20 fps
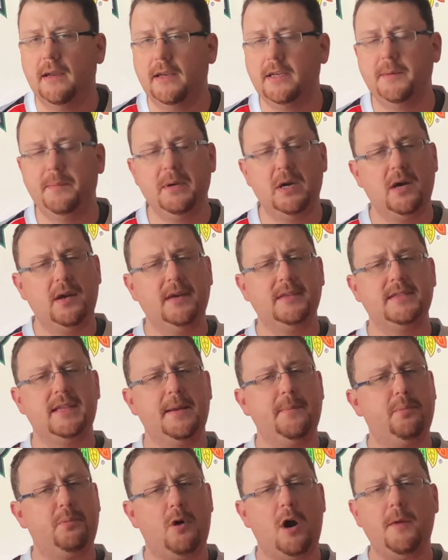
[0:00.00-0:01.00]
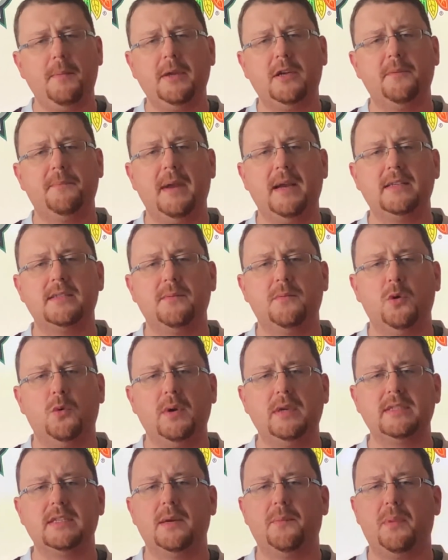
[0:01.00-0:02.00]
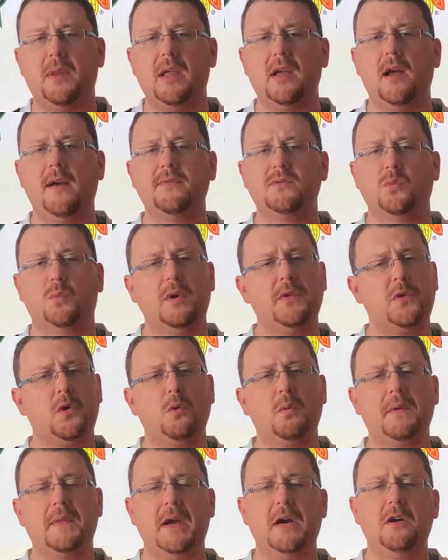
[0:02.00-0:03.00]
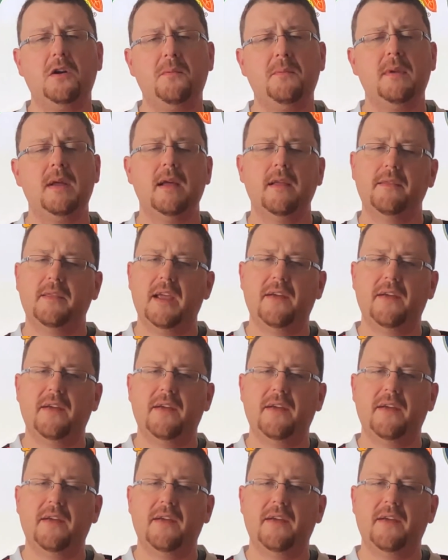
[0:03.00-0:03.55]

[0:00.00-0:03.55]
And to be honest, they probably could make some noise in the playoffs with or without him.